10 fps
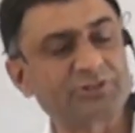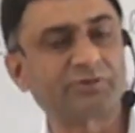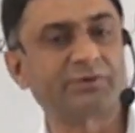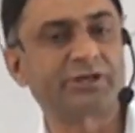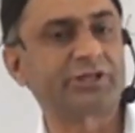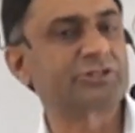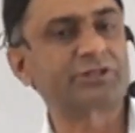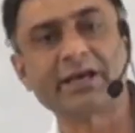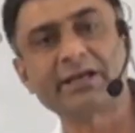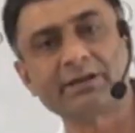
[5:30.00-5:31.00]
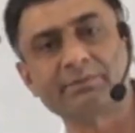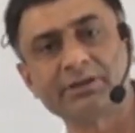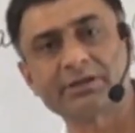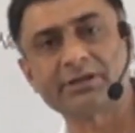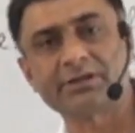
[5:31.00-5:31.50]
of literature cannot be
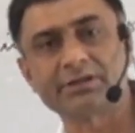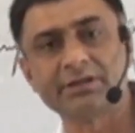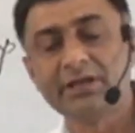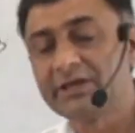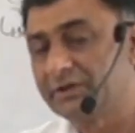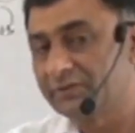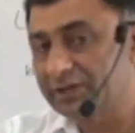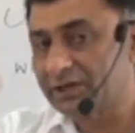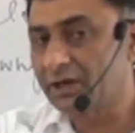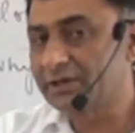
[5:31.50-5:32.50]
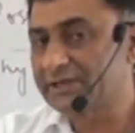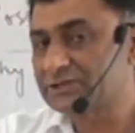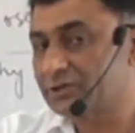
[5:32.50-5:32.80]
negated, even the context